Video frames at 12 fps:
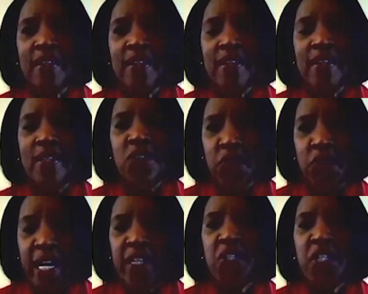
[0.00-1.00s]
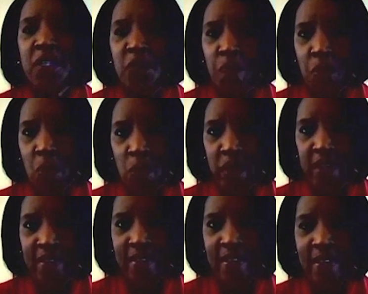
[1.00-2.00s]
the strategy is
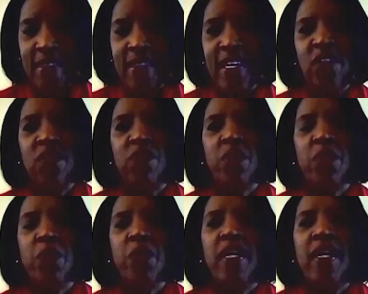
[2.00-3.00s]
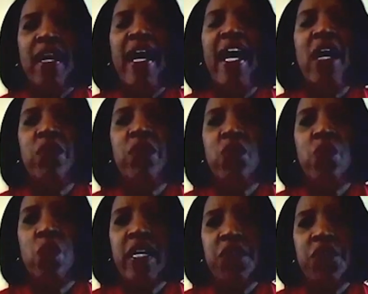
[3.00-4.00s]
important to think through how you
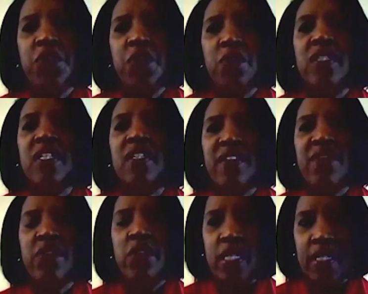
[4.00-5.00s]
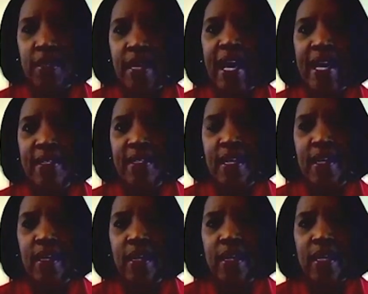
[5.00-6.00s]
want to deliver this content
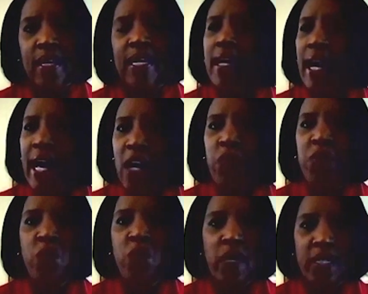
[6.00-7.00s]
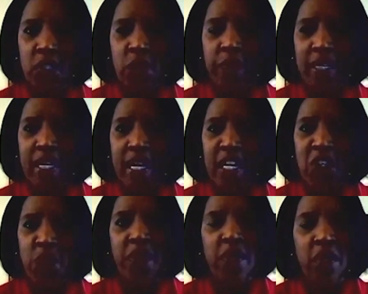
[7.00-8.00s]
and how you want to engage
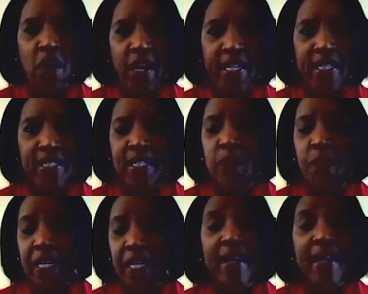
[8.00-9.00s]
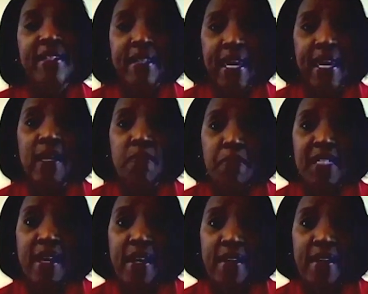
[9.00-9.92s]
with your audiences, because it can be done.